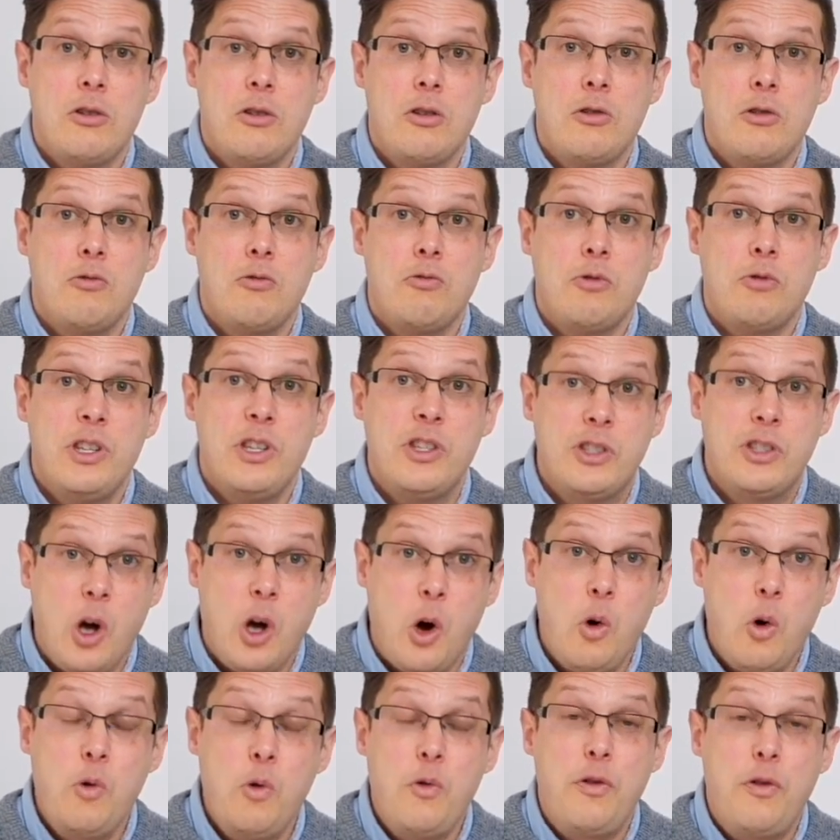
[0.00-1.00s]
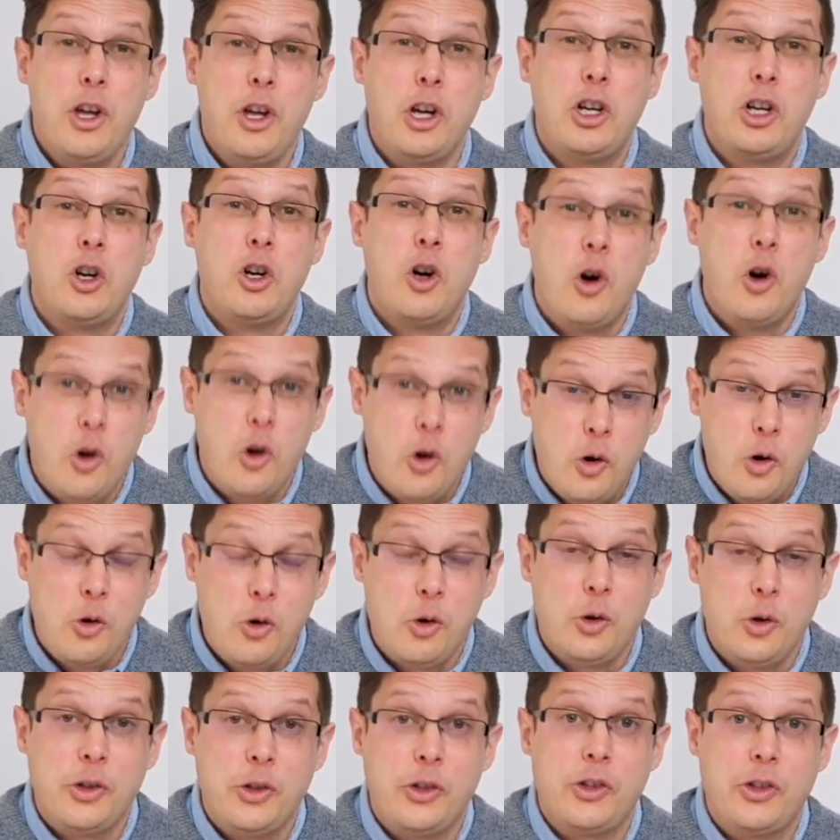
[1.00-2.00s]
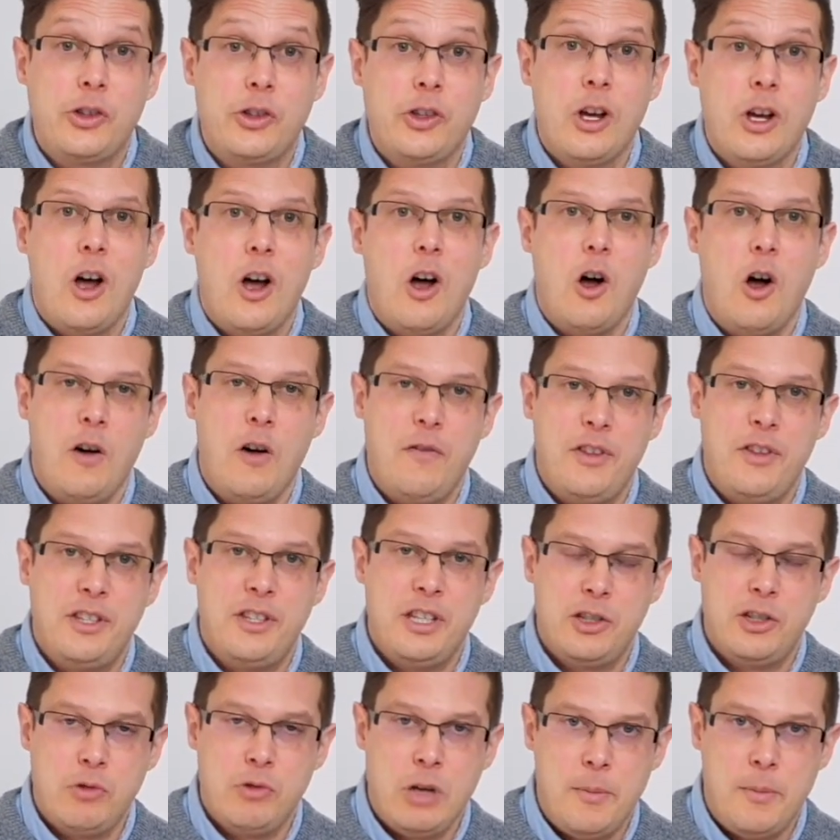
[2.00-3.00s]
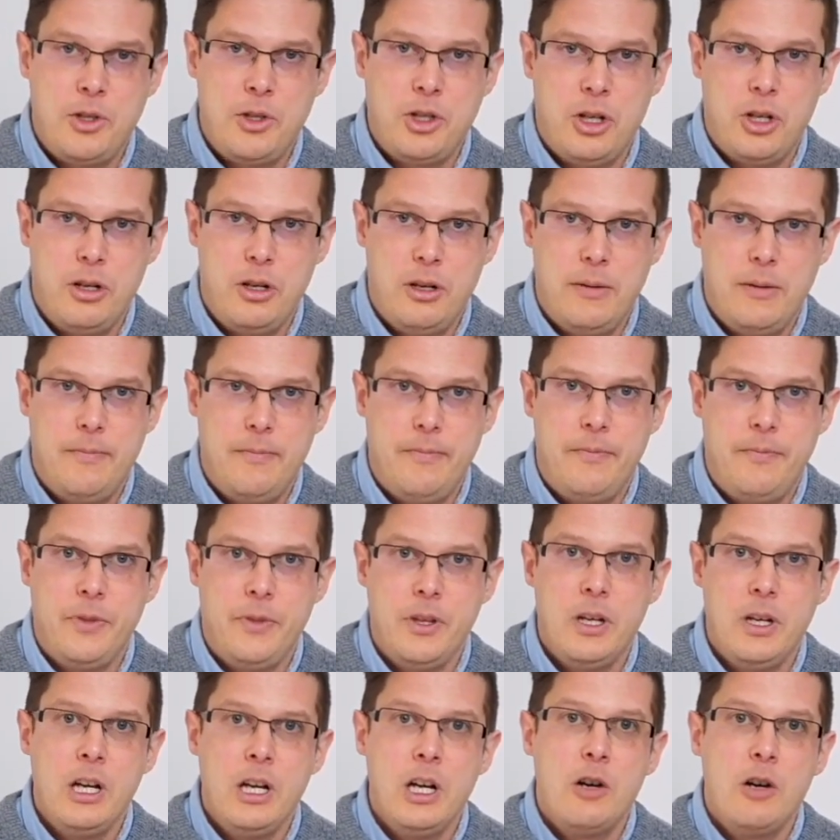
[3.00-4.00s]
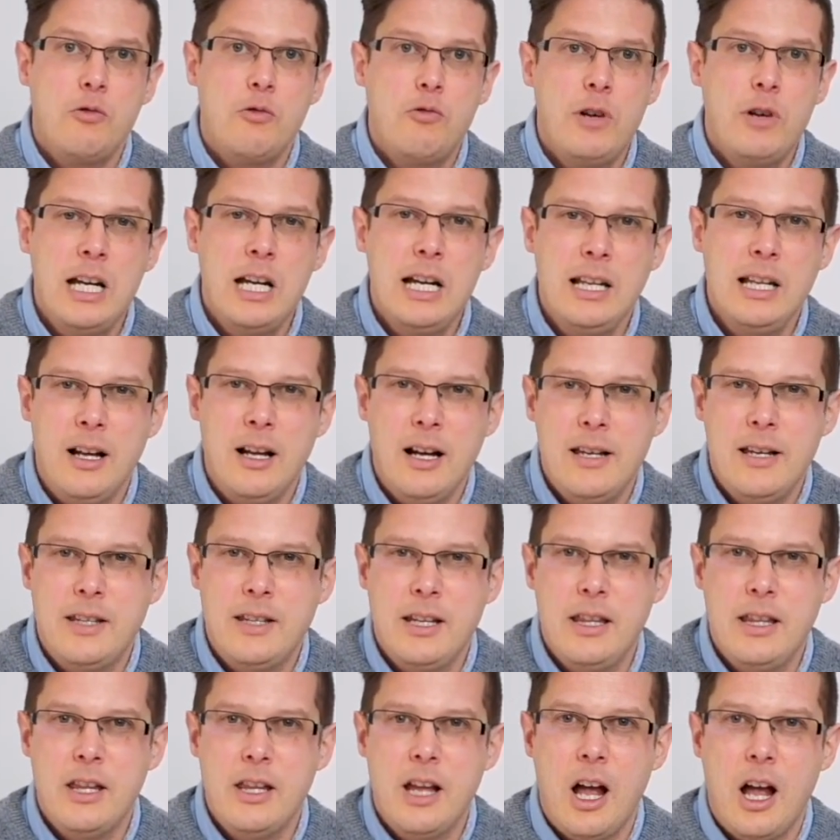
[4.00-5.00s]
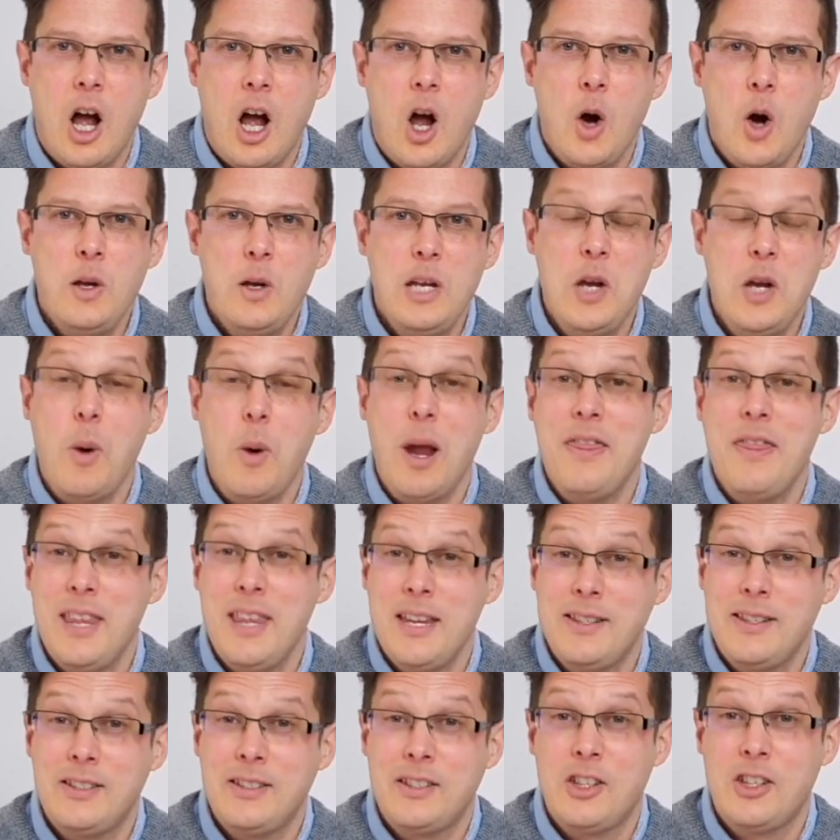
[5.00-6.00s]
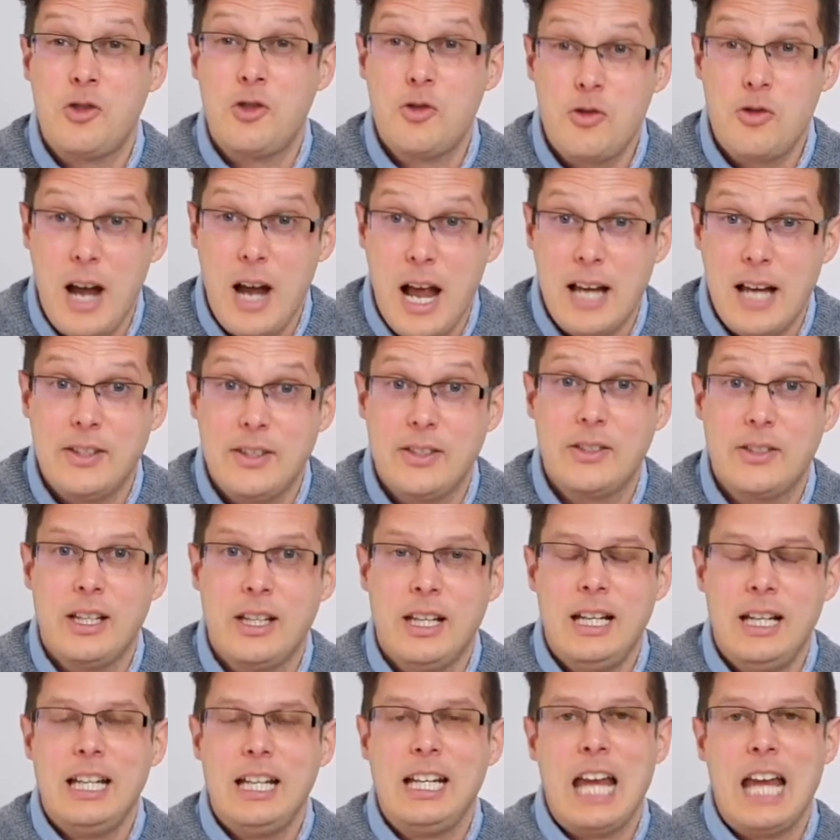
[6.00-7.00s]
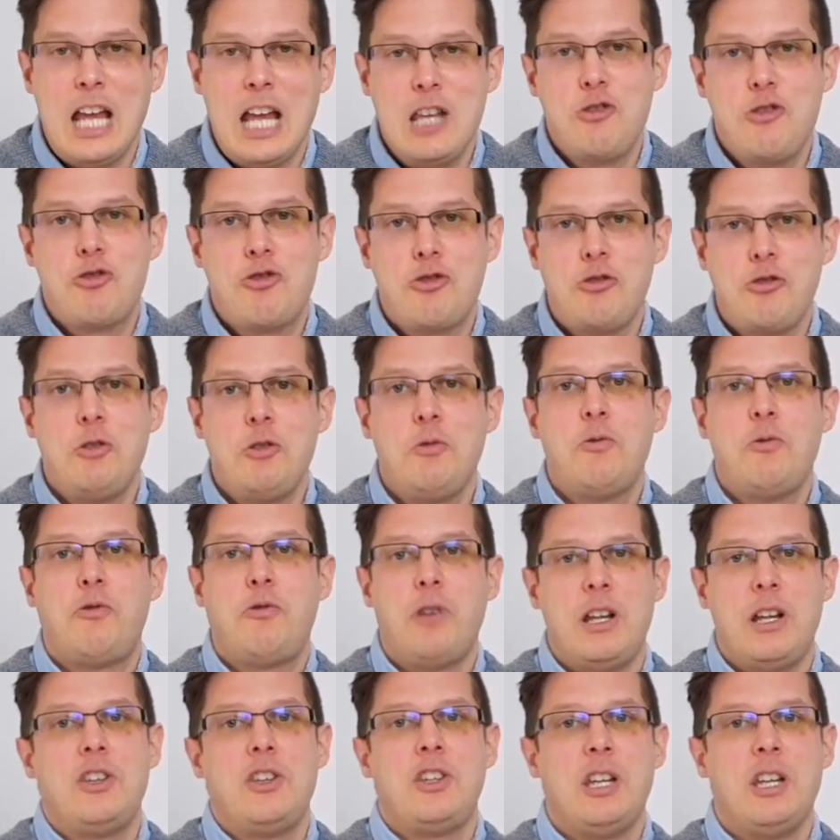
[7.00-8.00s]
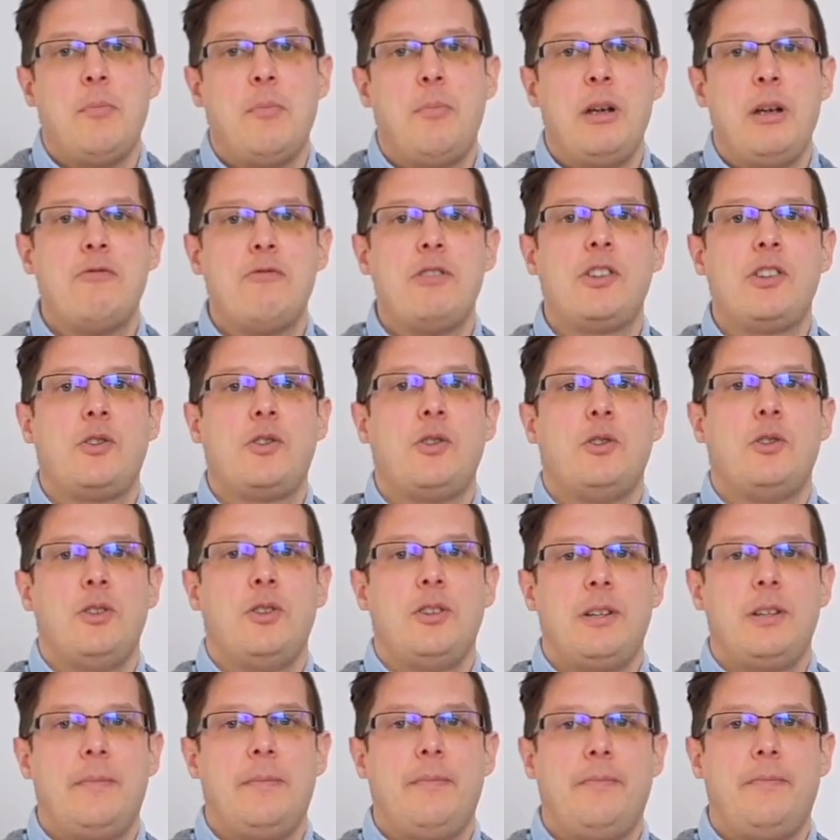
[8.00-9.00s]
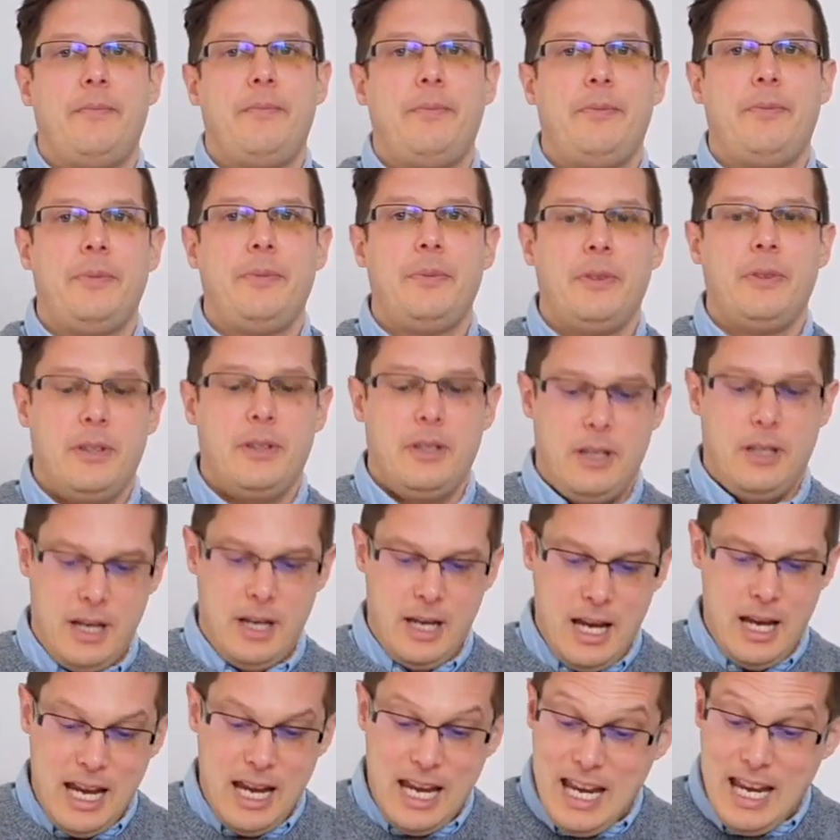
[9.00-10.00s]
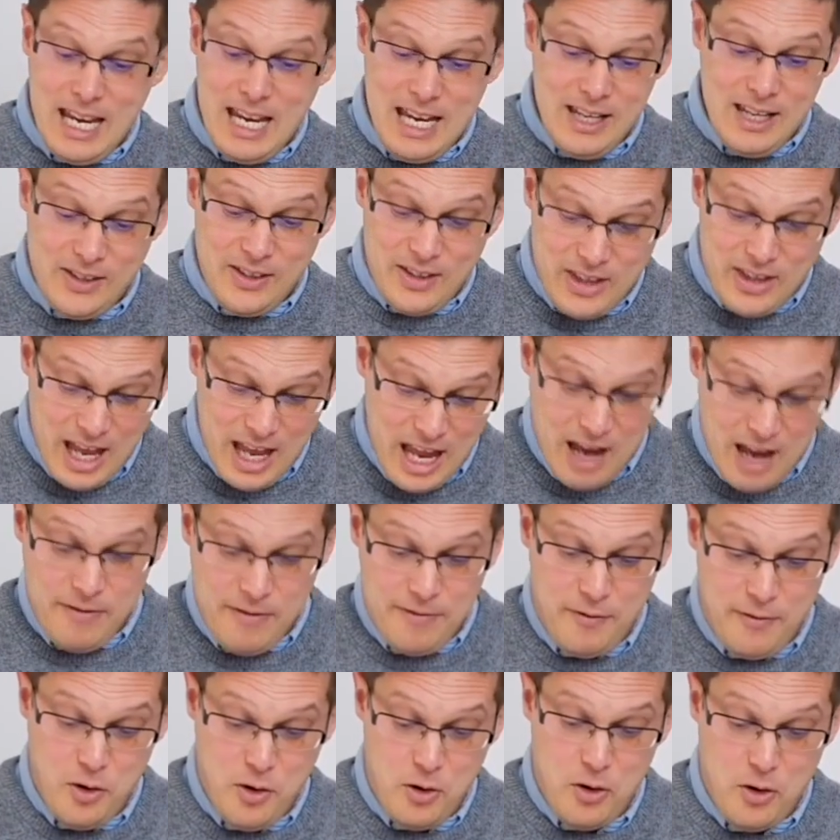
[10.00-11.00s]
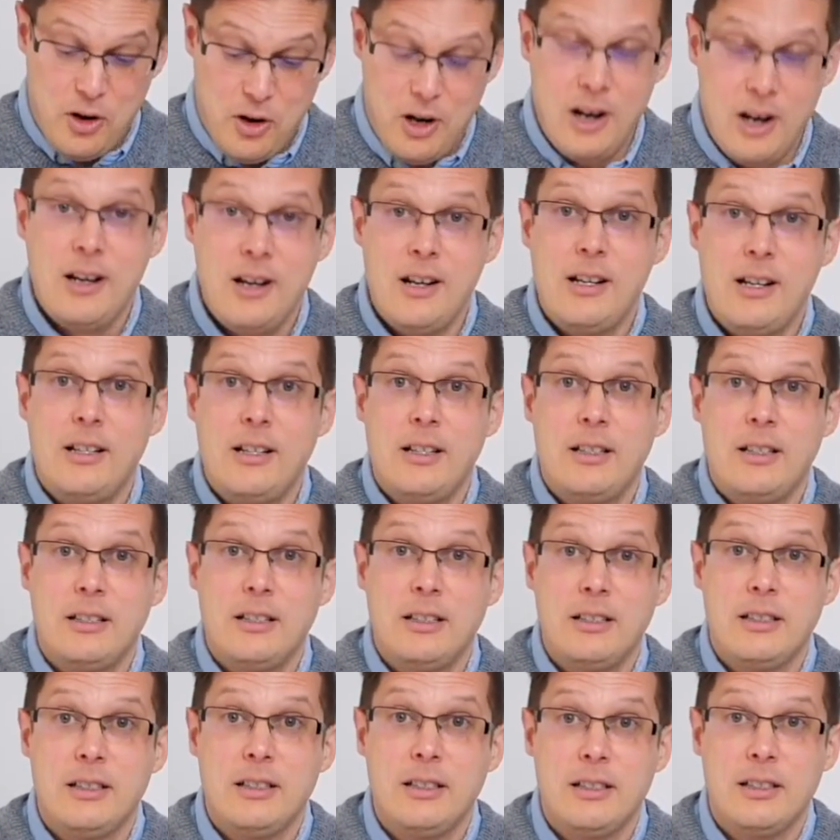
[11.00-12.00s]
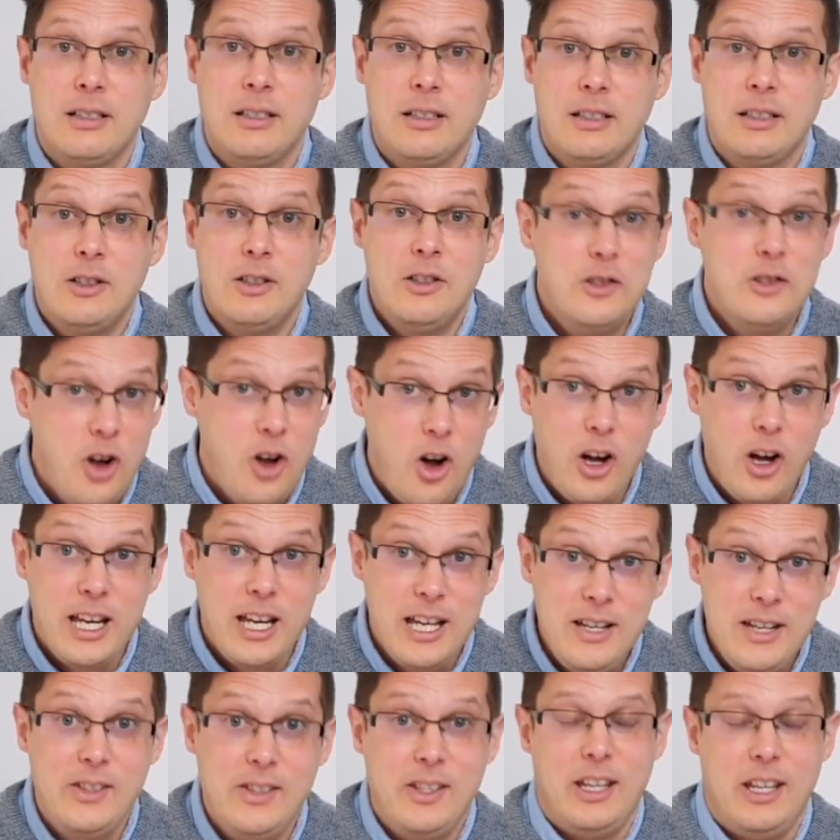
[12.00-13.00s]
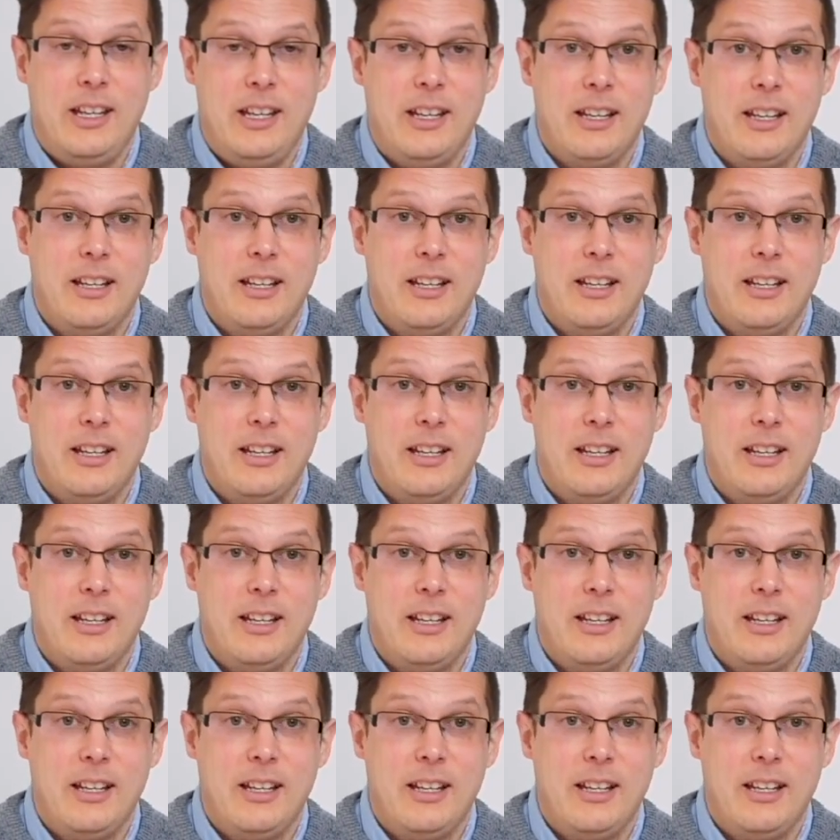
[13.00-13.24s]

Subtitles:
resolve the cause of the disruption, realizing that only when this is addressed can true friendship be restored. It is therefore not easy.